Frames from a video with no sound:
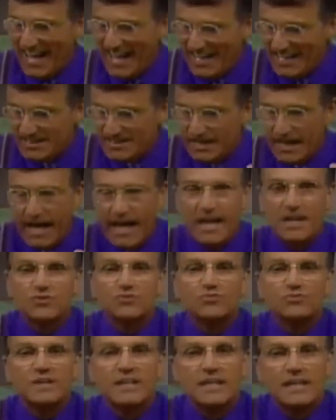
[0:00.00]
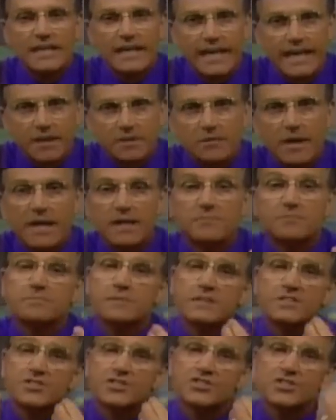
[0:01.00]
And really,
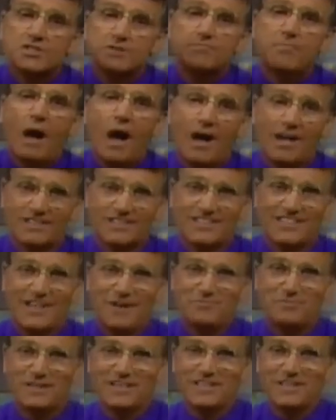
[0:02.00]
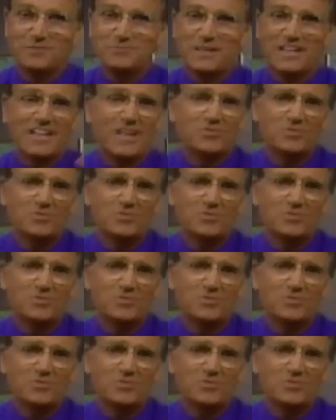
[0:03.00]
it just sparks it up a little bit.